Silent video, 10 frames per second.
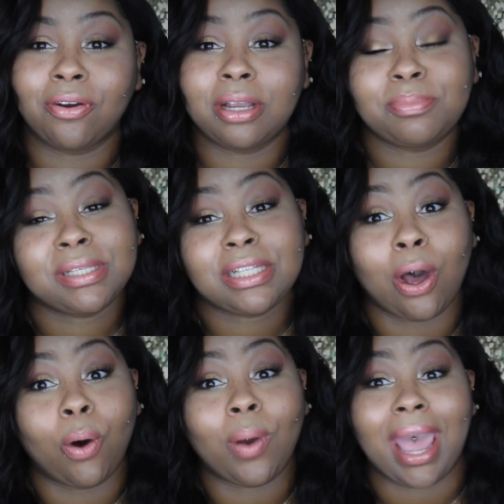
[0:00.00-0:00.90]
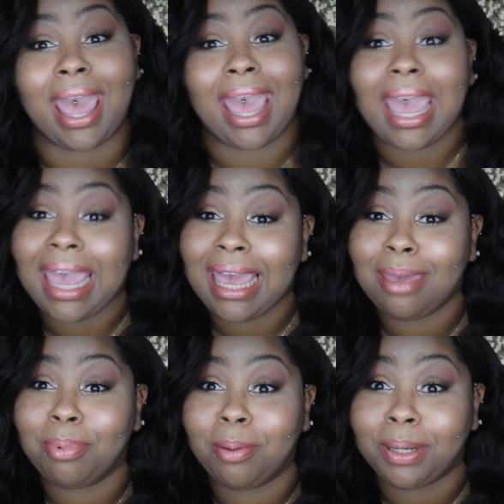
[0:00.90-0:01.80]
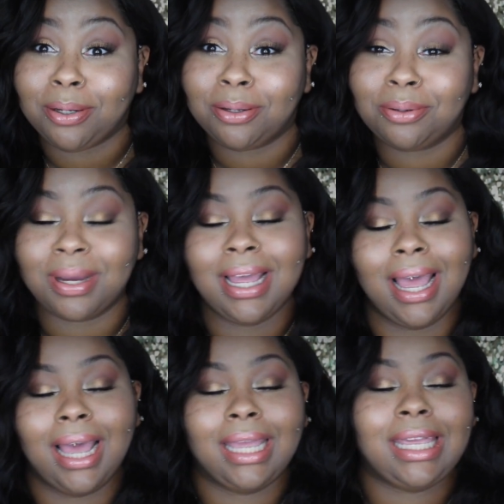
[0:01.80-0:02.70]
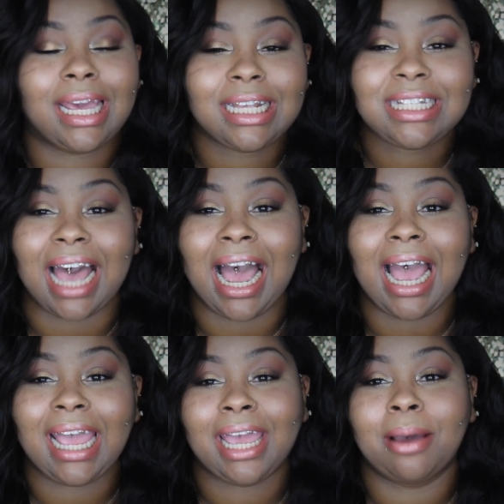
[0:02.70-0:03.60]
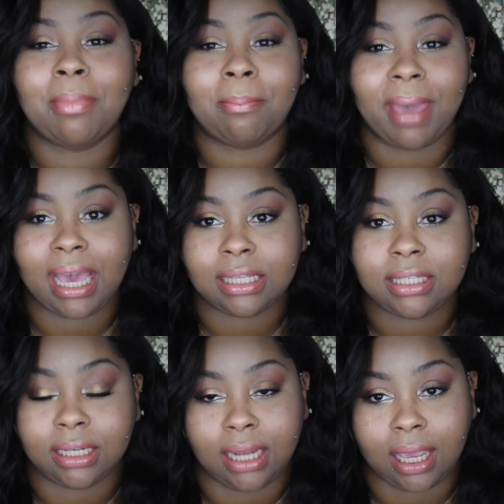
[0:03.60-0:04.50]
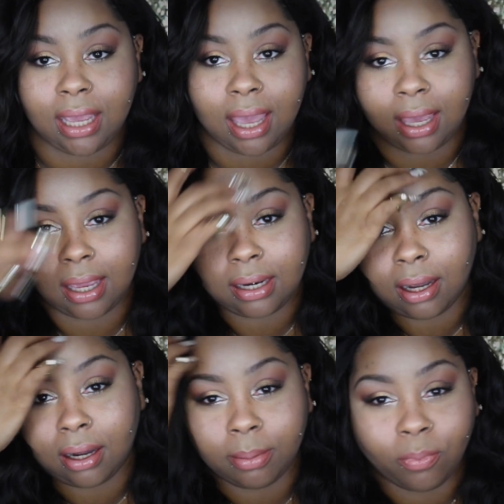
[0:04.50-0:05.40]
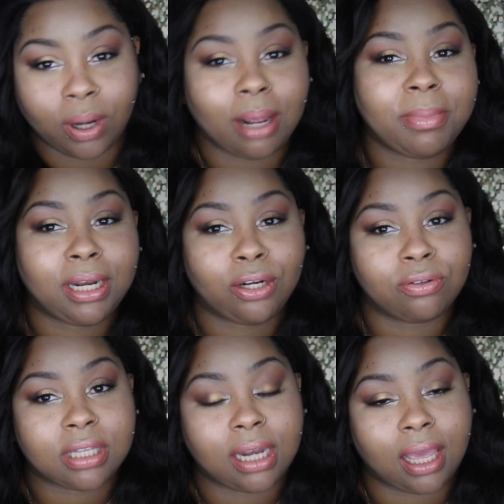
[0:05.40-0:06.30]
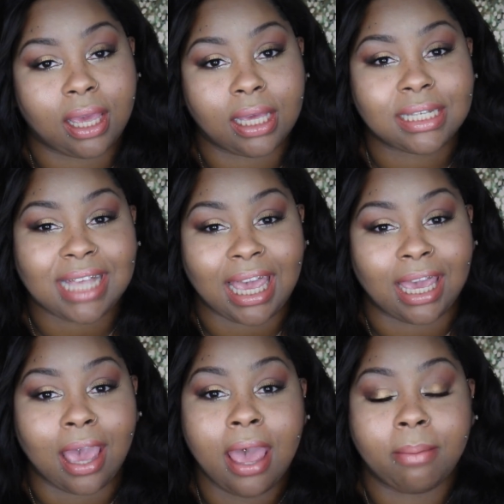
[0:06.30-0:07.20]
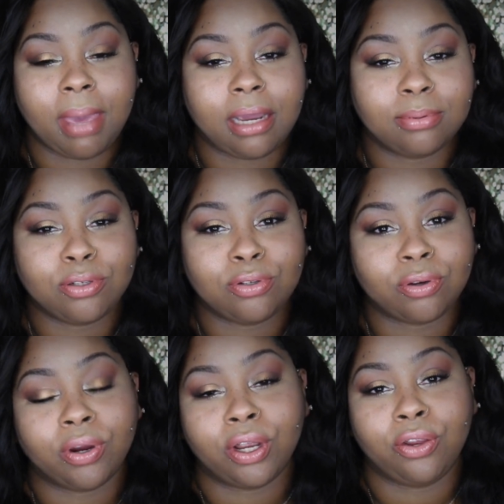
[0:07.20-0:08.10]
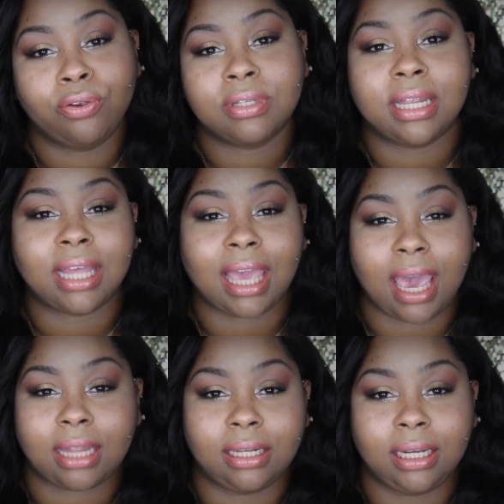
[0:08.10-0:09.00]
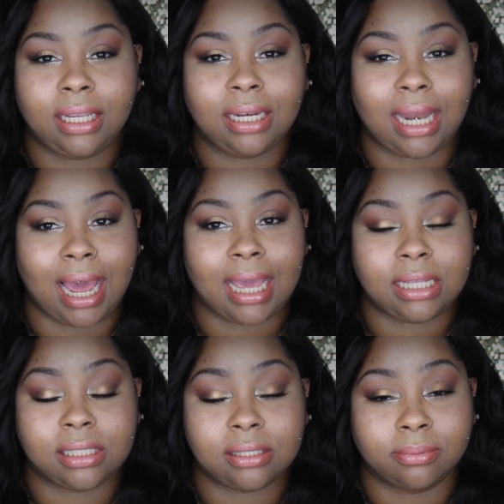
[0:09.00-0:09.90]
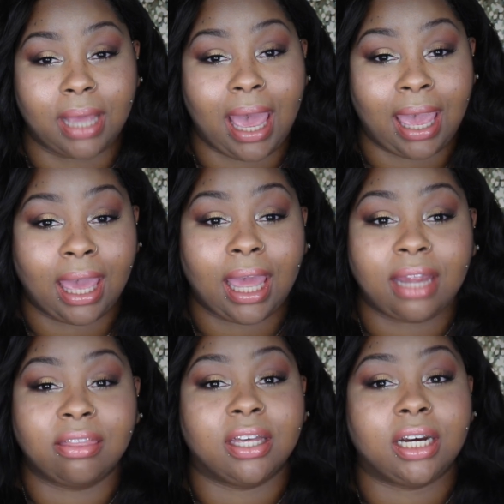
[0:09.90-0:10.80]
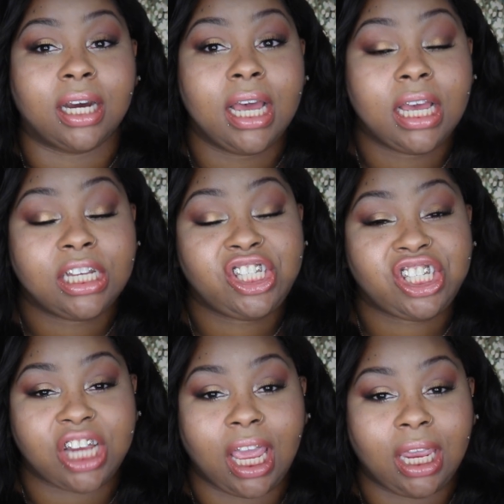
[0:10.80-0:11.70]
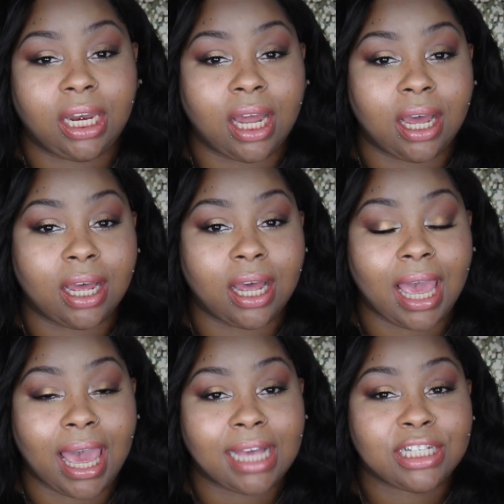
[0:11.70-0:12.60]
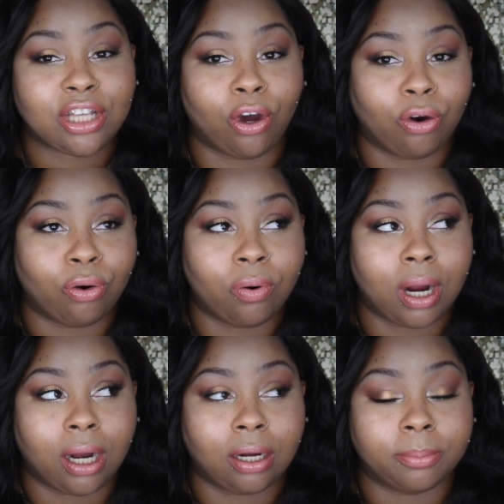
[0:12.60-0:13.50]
Creep. So hey boo boo, yes, I am back today, and what I'm here to do today is a makeup tutorial using the Kathleen lights and the Shaaanxo